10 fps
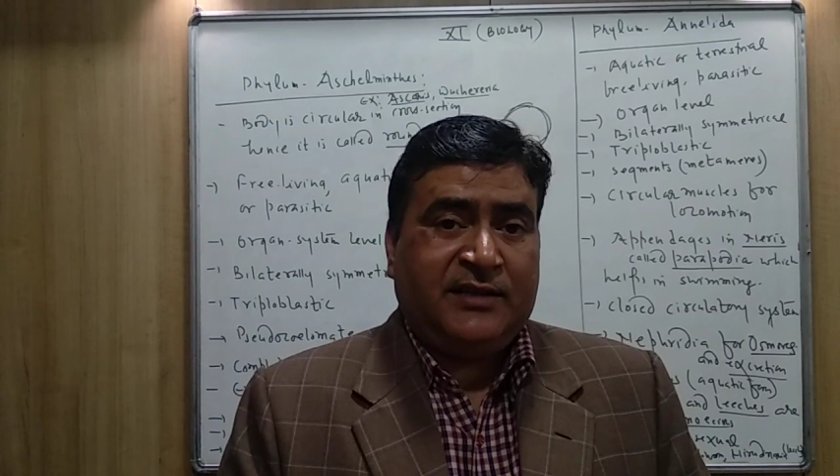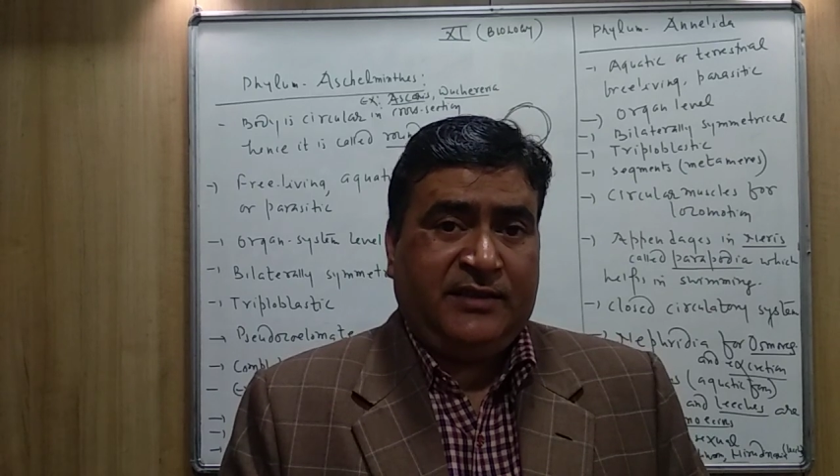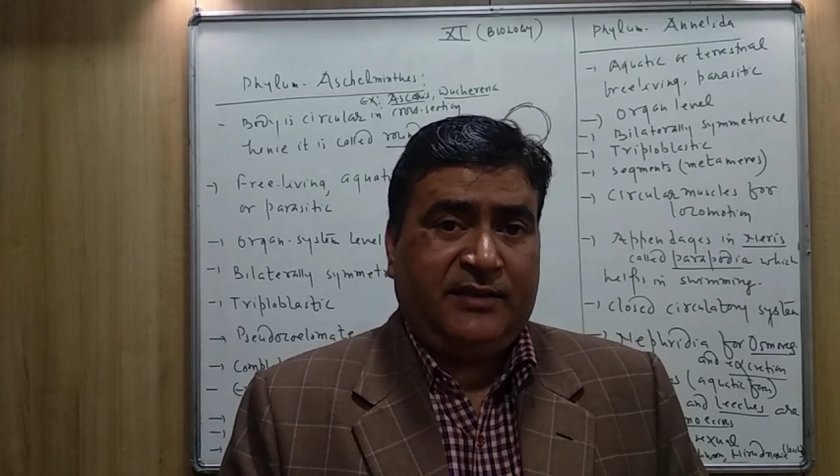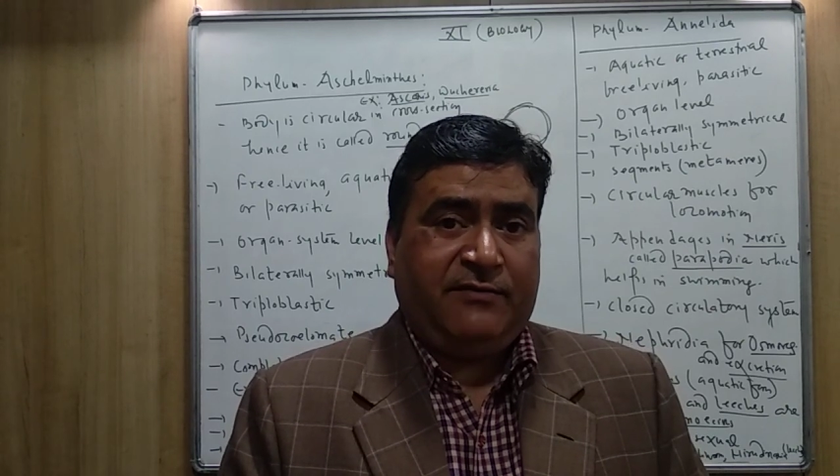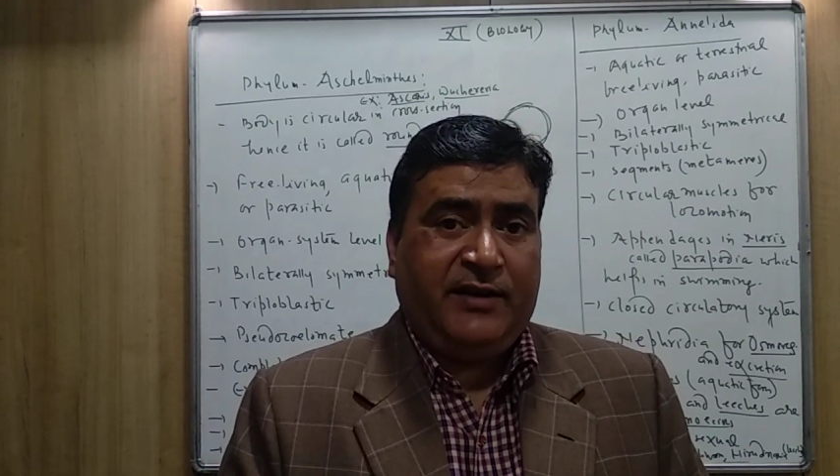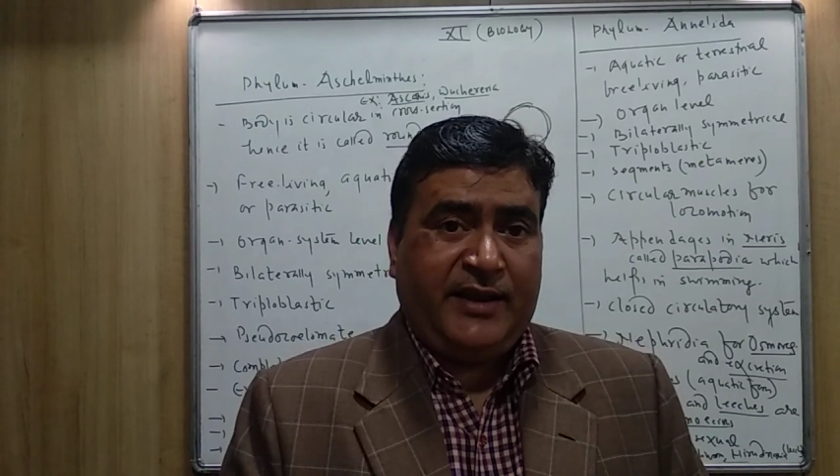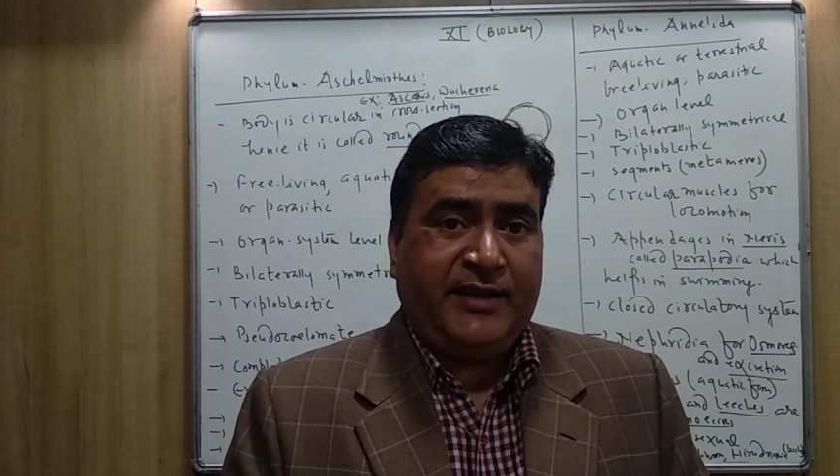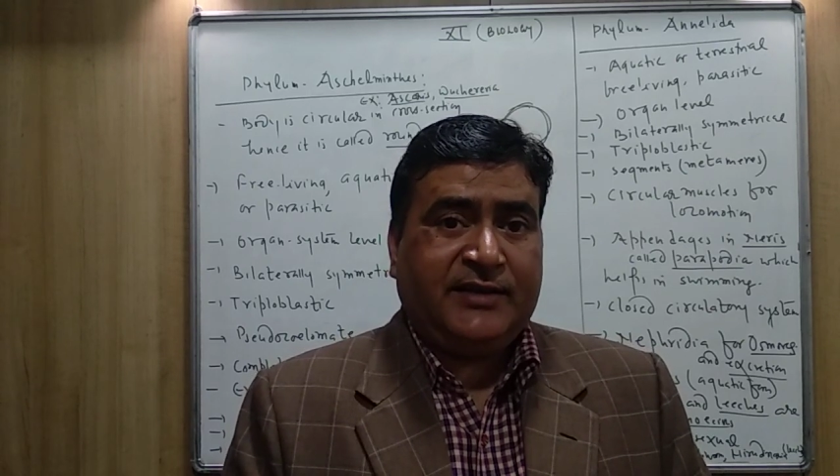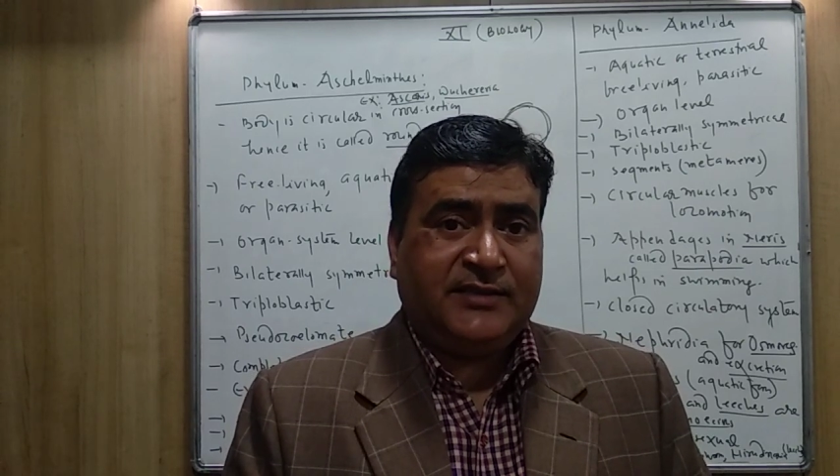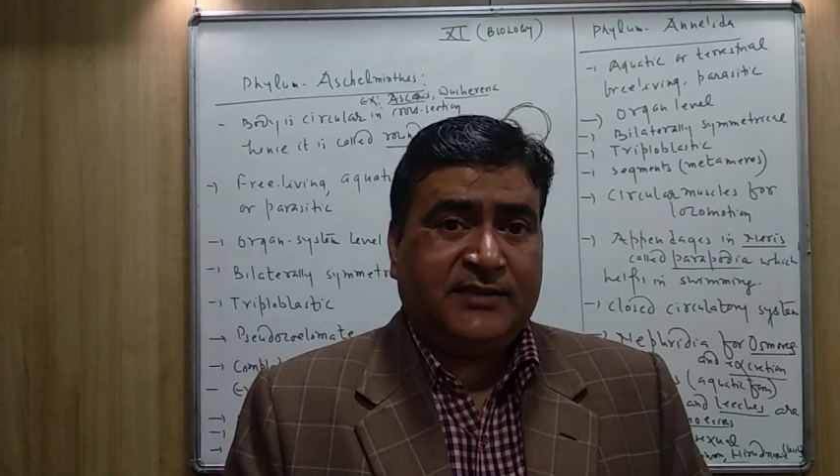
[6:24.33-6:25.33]
the
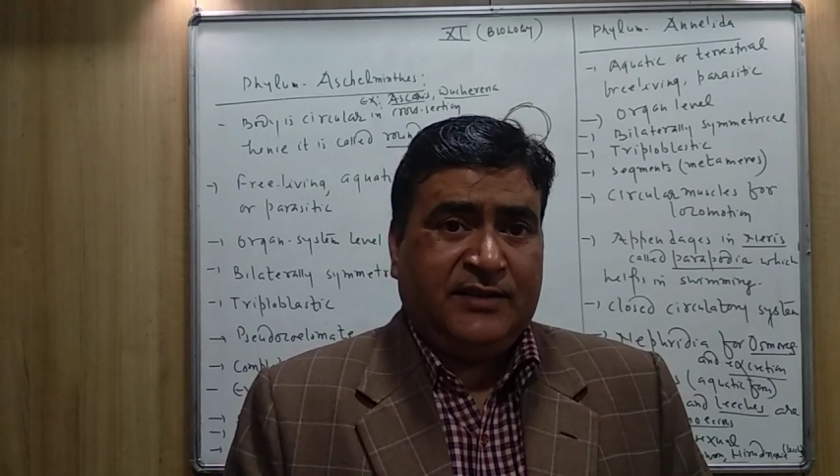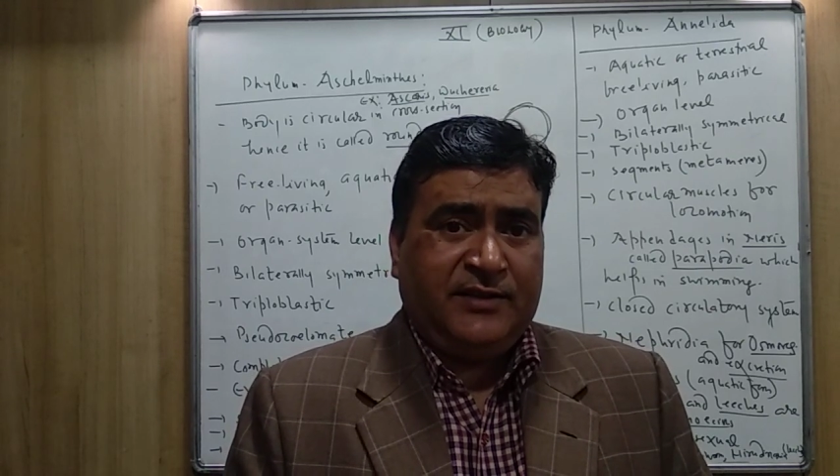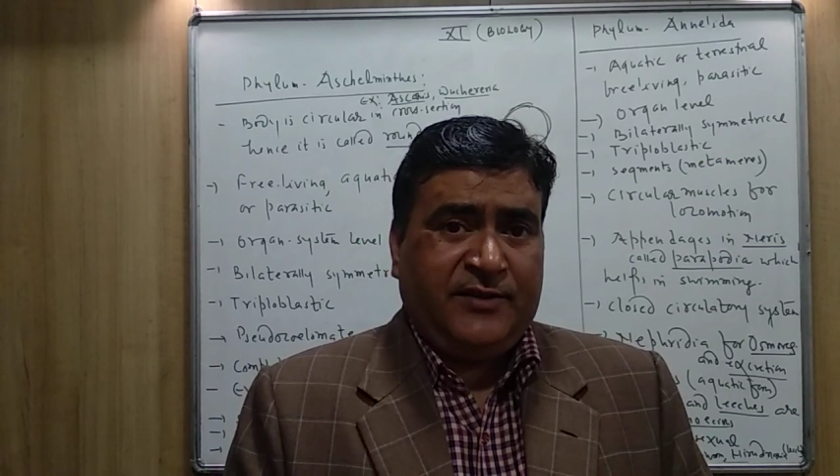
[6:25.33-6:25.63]
pharynx